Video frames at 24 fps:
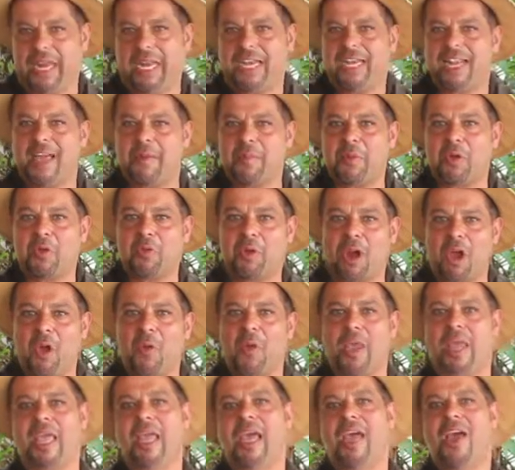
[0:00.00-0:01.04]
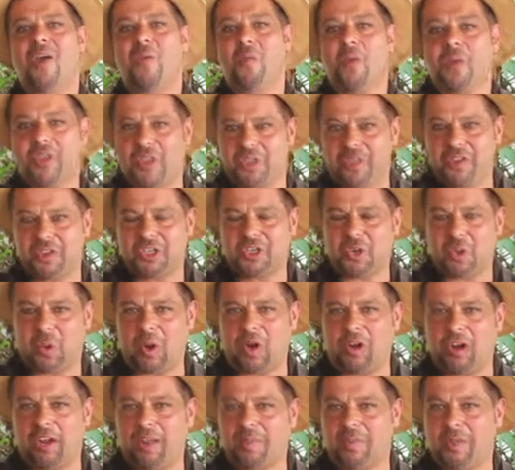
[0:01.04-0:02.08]
end up growing within the
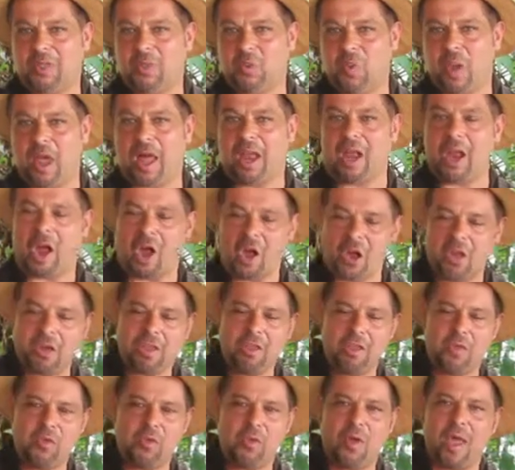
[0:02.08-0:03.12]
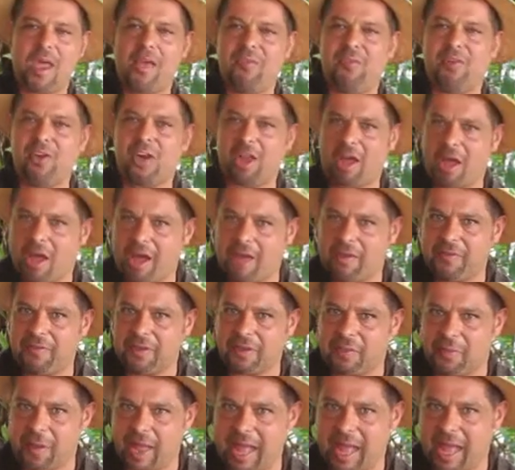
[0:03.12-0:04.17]
terrarium as well, only if you have
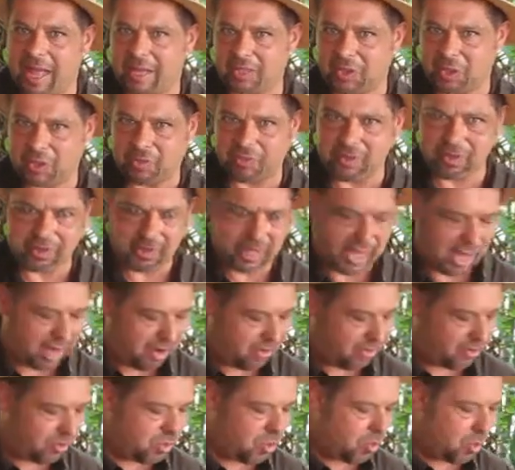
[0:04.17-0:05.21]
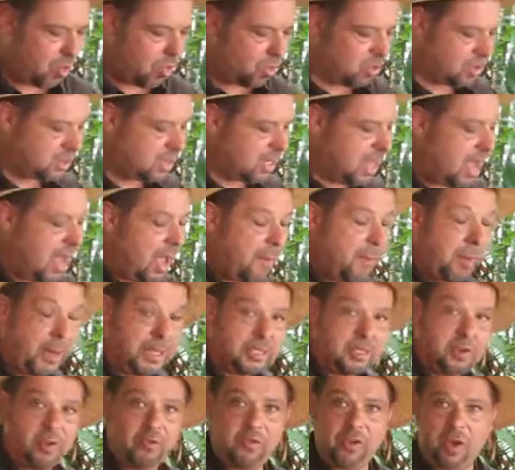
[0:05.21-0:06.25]
live parts of it there, of course. But
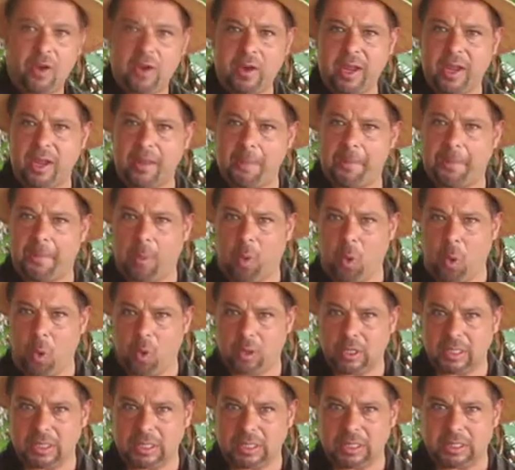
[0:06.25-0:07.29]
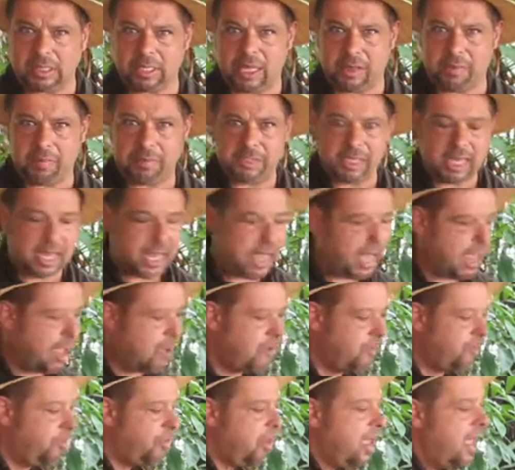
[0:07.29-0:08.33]
it's a very important step to
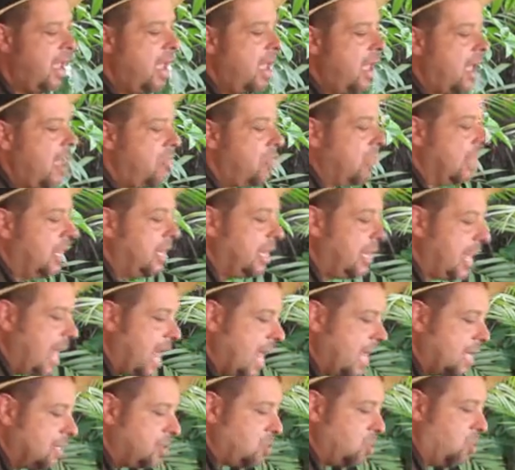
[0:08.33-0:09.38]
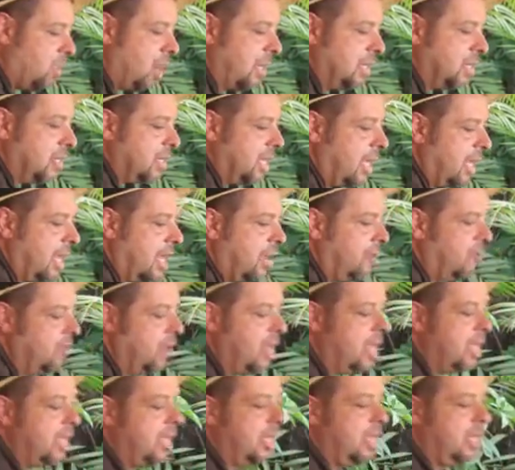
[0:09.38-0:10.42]
have. And the last one to have
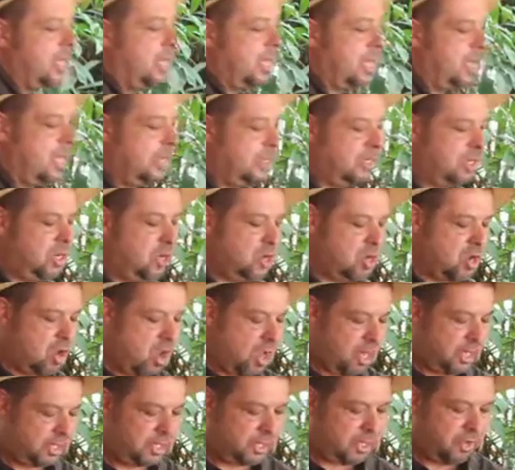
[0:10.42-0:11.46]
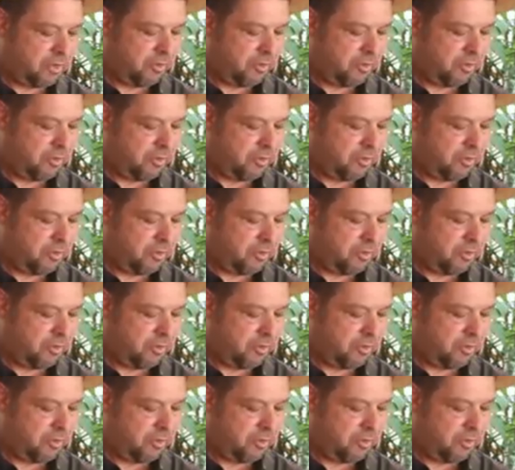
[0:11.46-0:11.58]
is a nice,